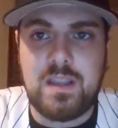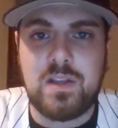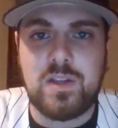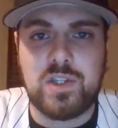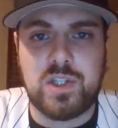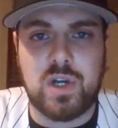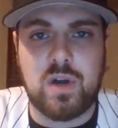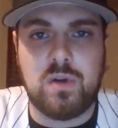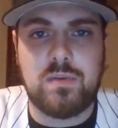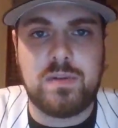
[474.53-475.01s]

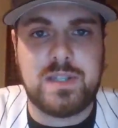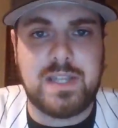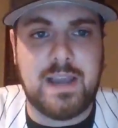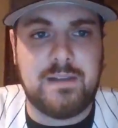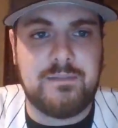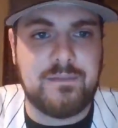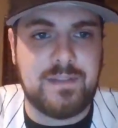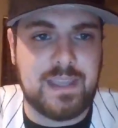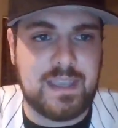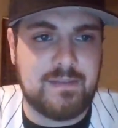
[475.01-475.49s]
So
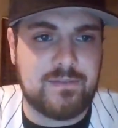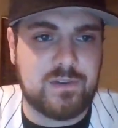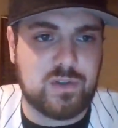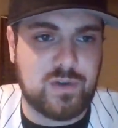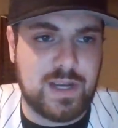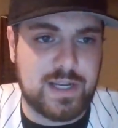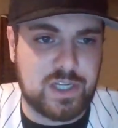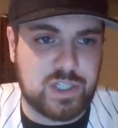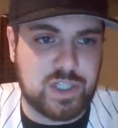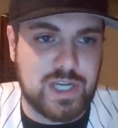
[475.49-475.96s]
definitely give
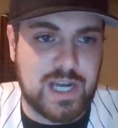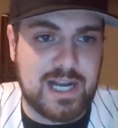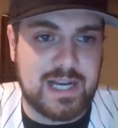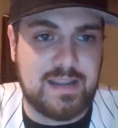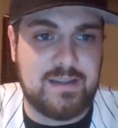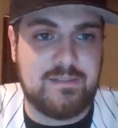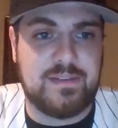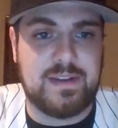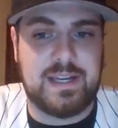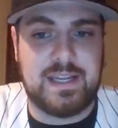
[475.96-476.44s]
Strand a
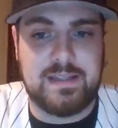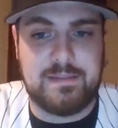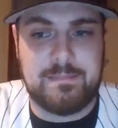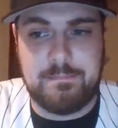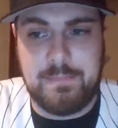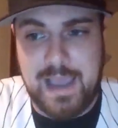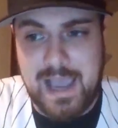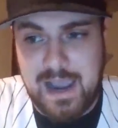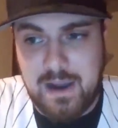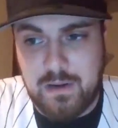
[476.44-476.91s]
shot if you need
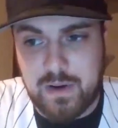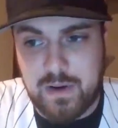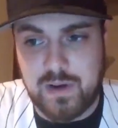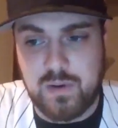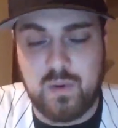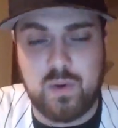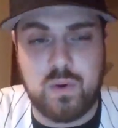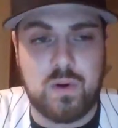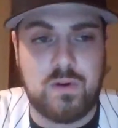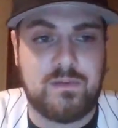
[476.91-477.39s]
power
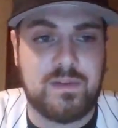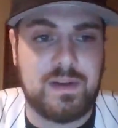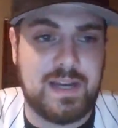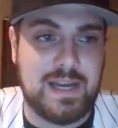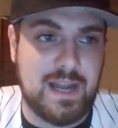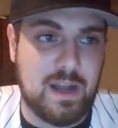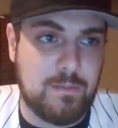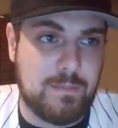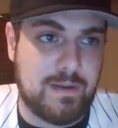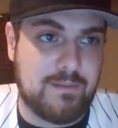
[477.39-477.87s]
or if you
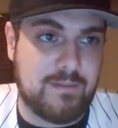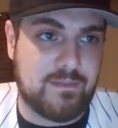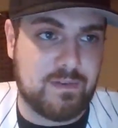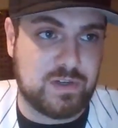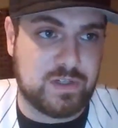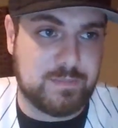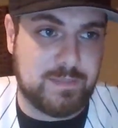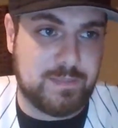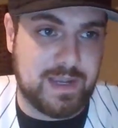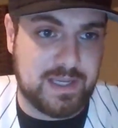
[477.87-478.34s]
need help at
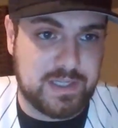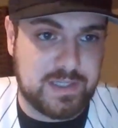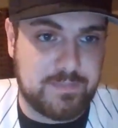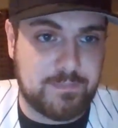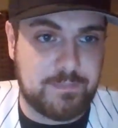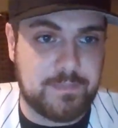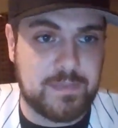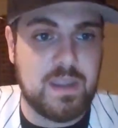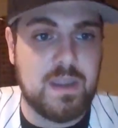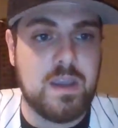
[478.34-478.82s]
first base.